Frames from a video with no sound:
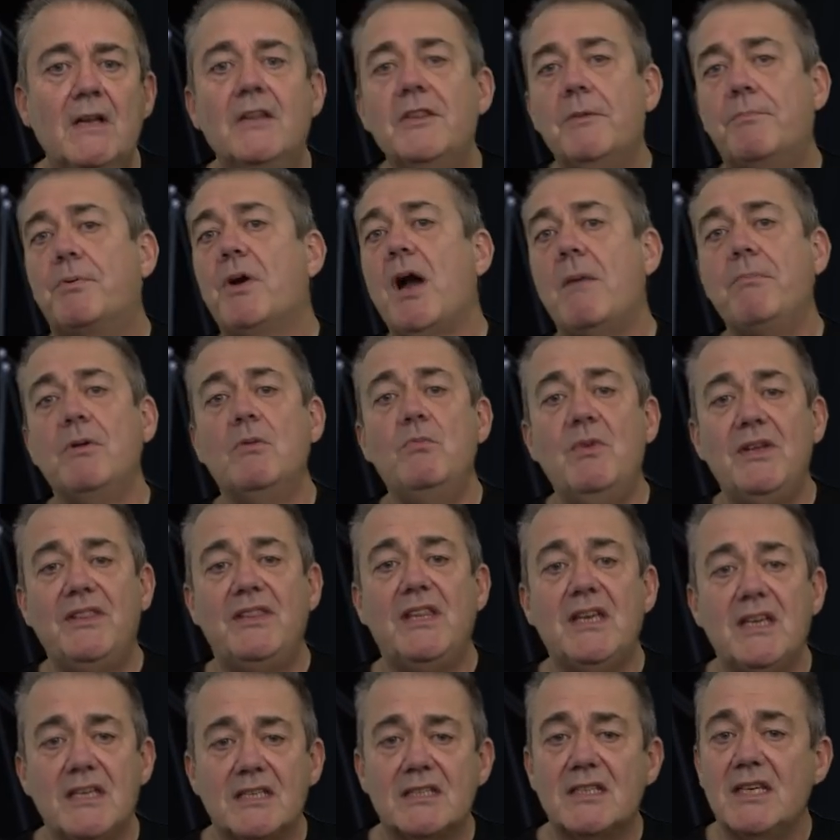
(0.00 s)
The problem
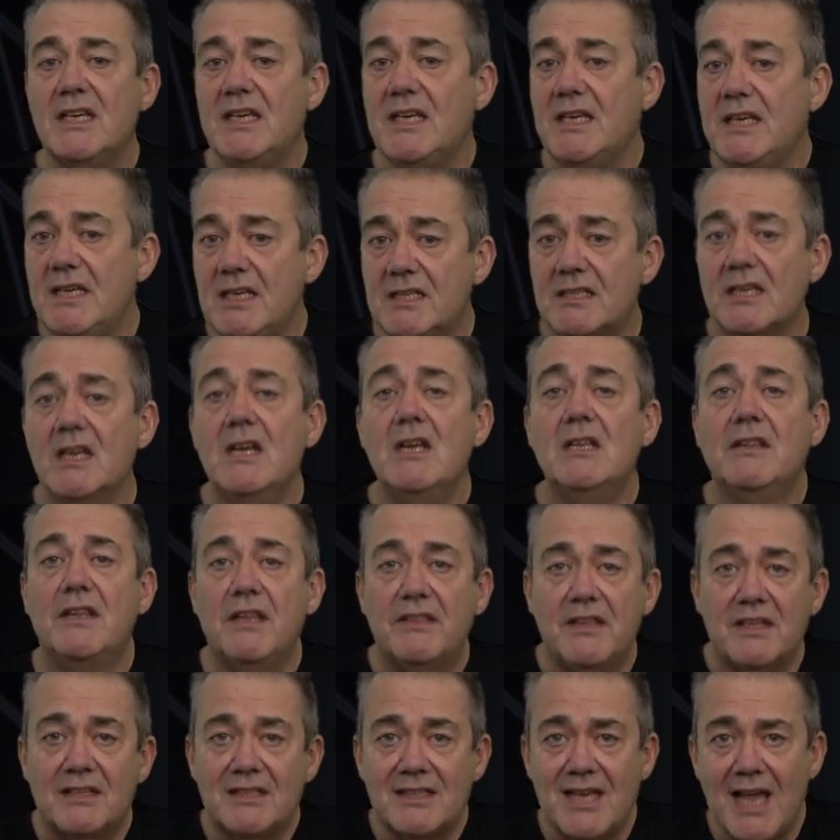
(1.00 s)
with this is
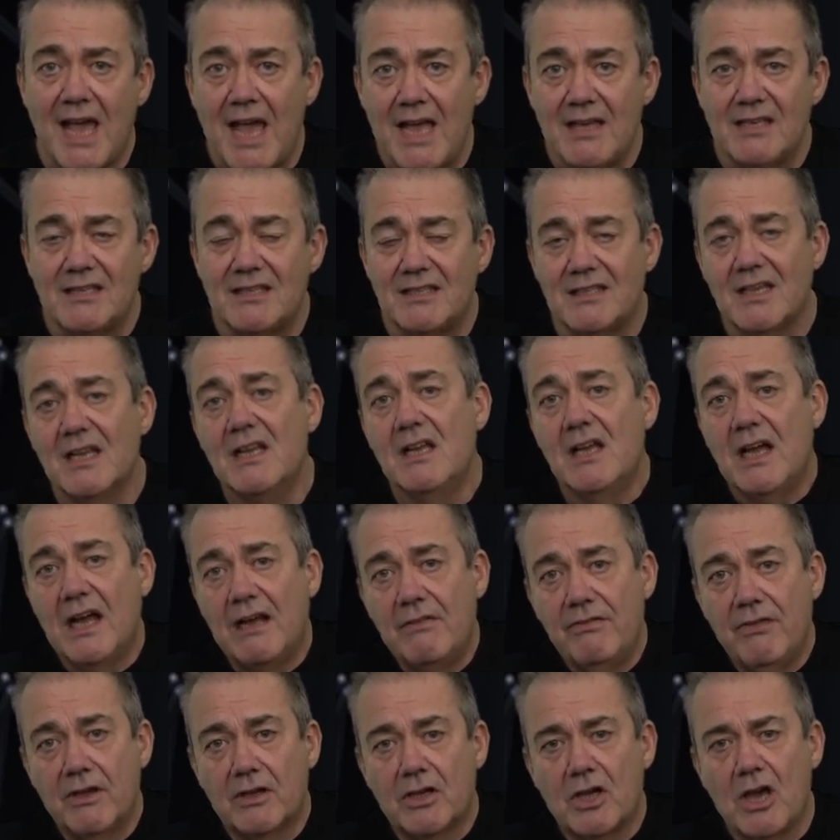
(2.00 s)
that the test
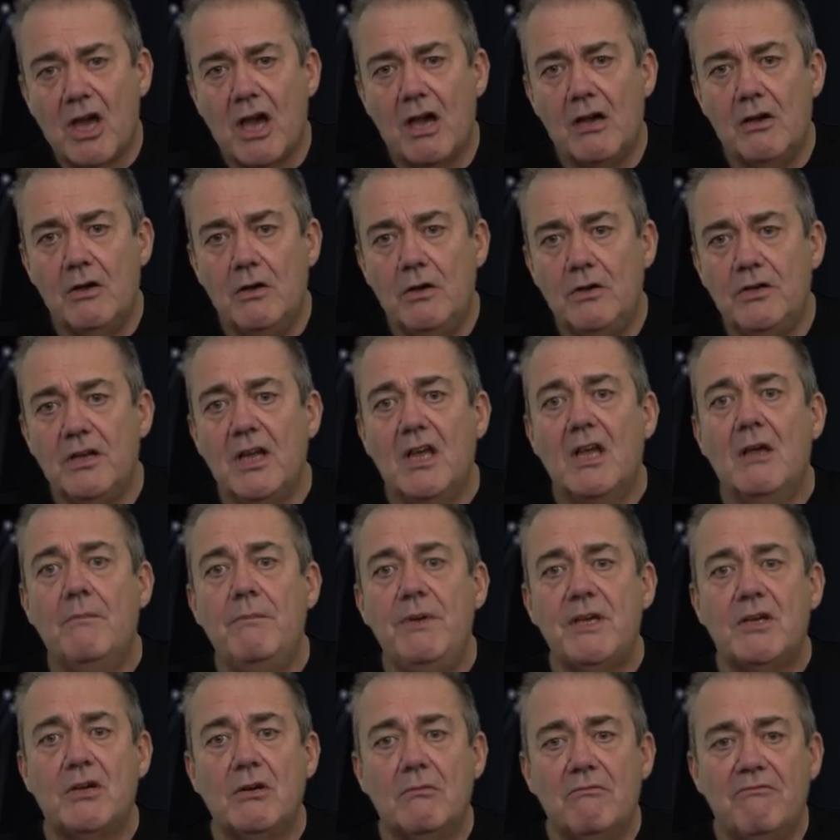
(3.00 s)
and the code
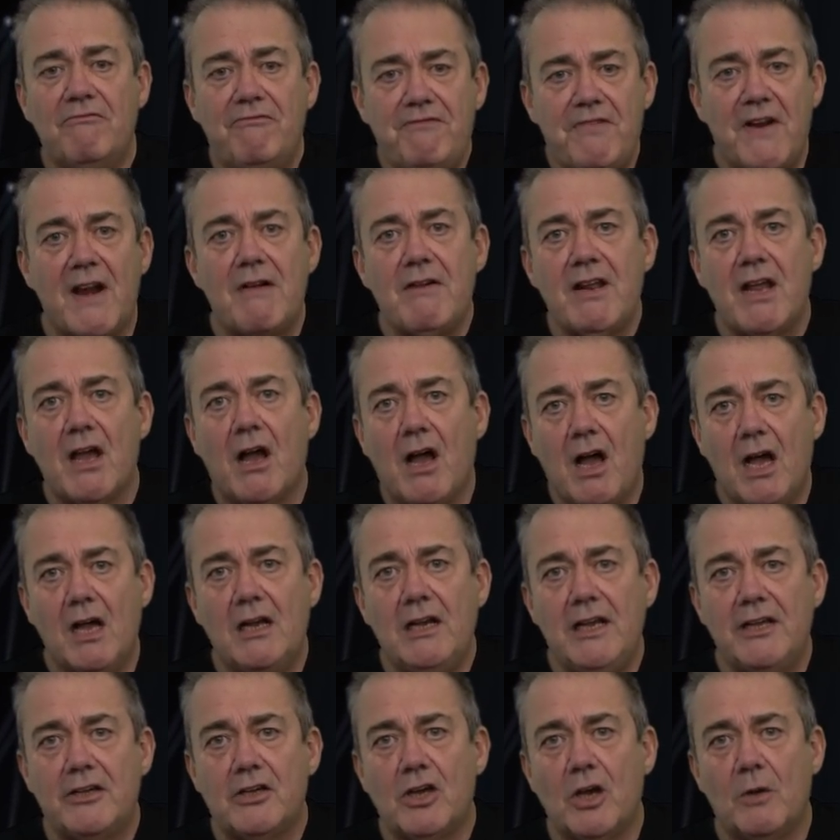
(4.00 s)
become very
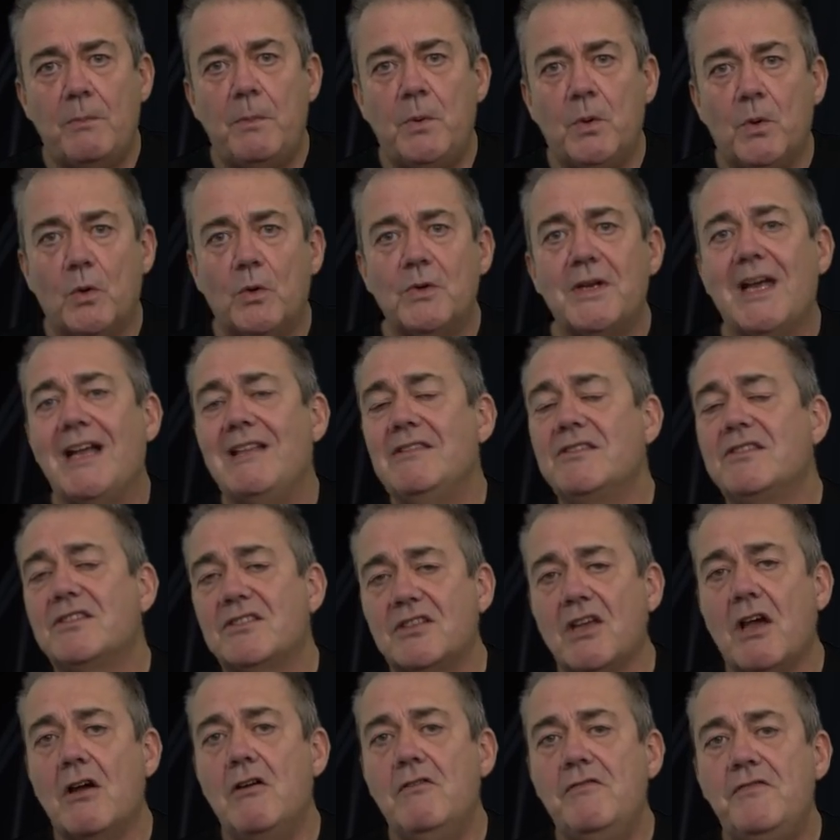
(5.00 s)
highly coupled and
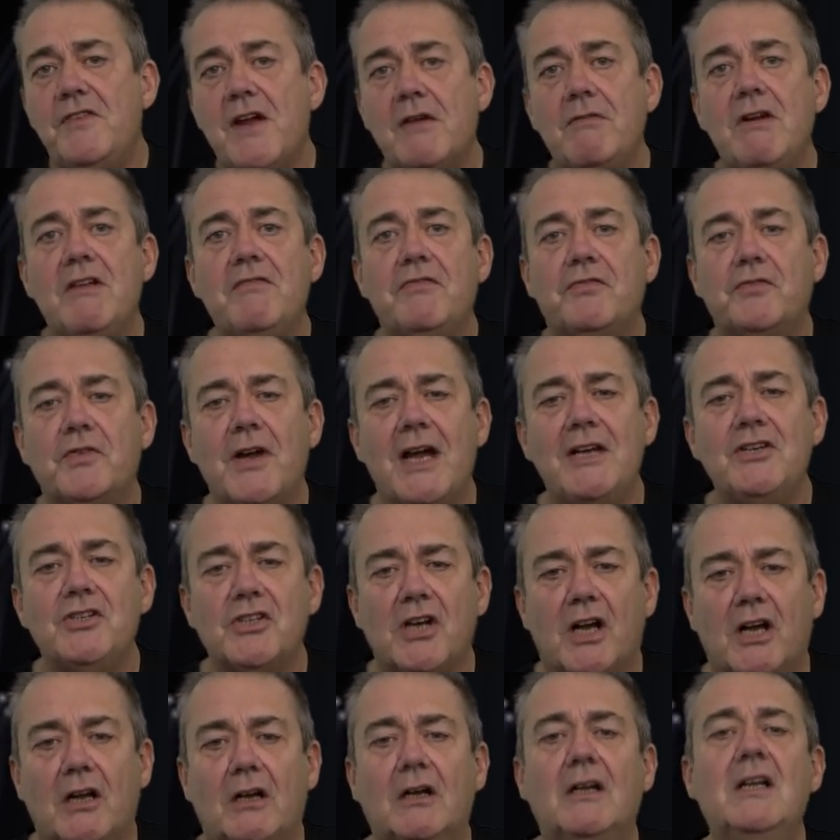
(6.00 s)
so very
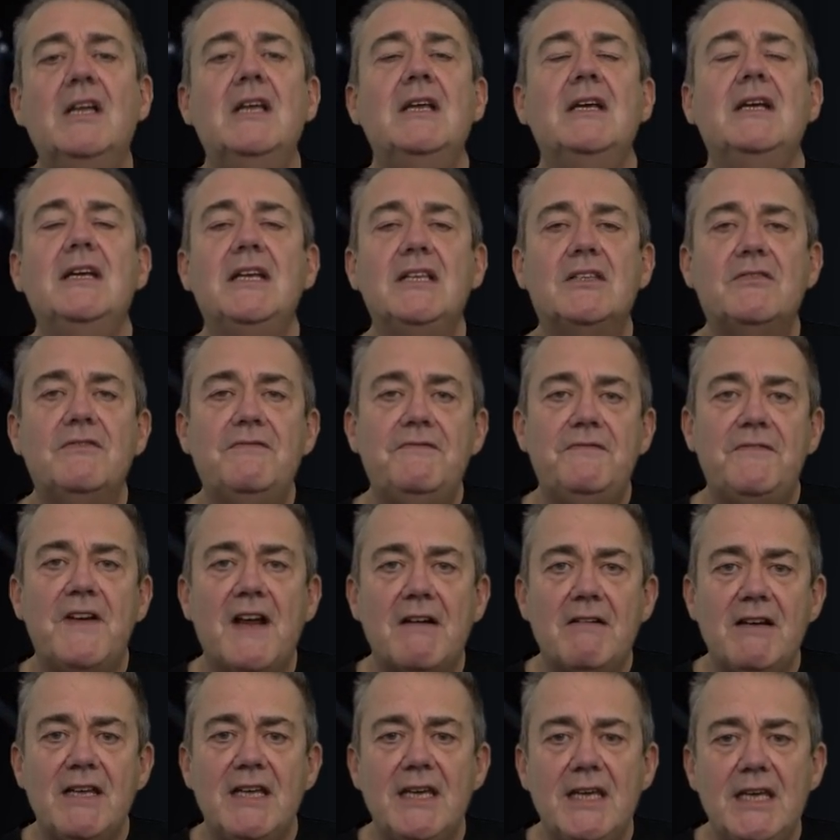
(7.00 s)
fragile. It's
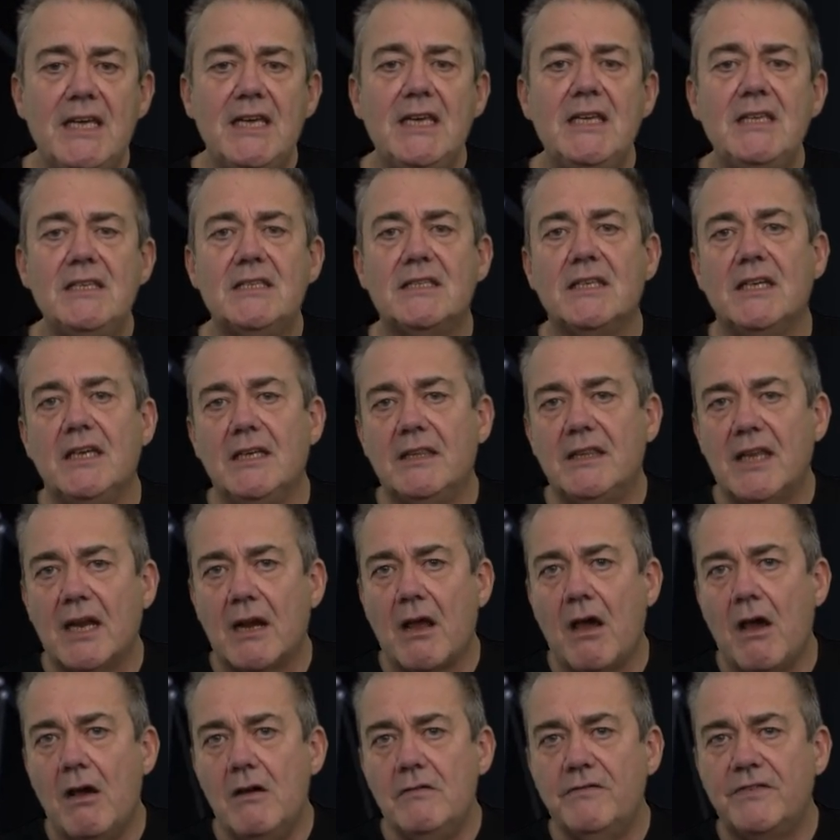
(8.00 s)
very easy
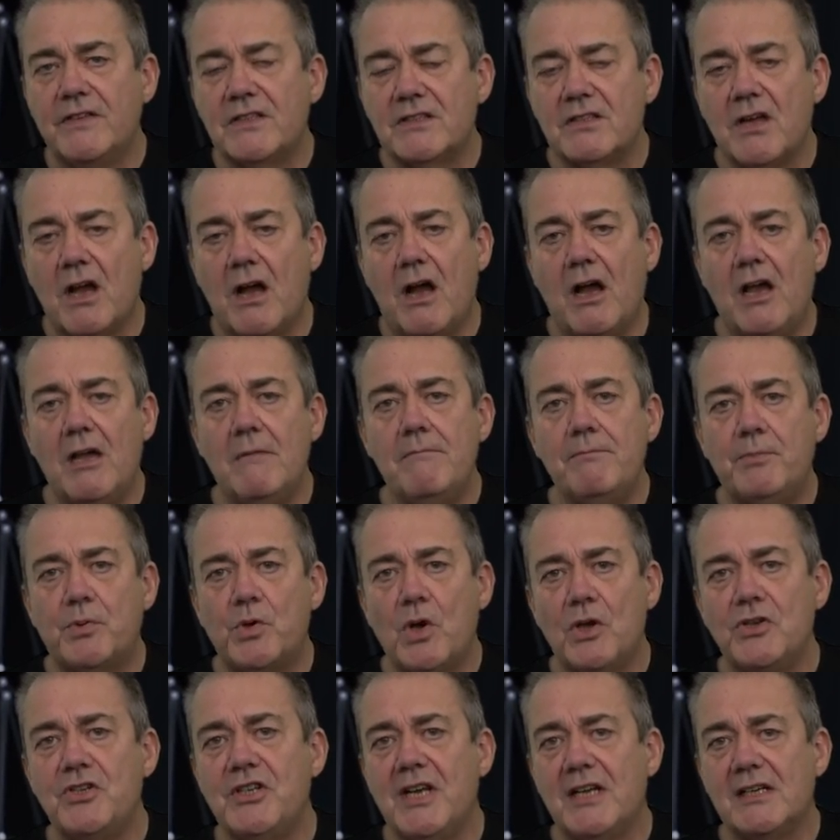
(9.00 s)
that over time
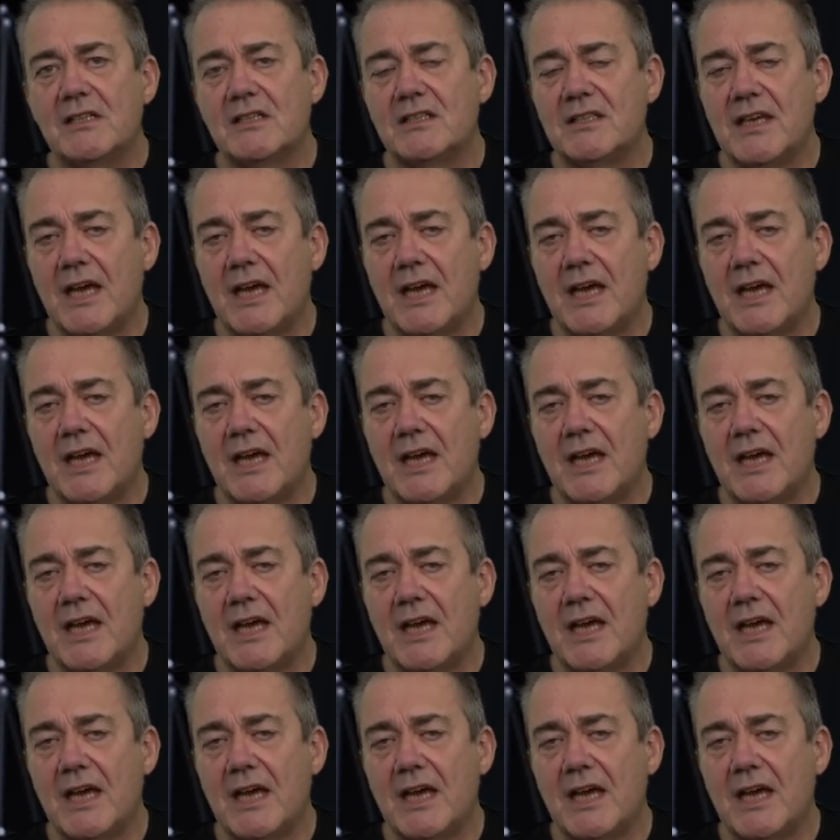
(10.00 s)
projects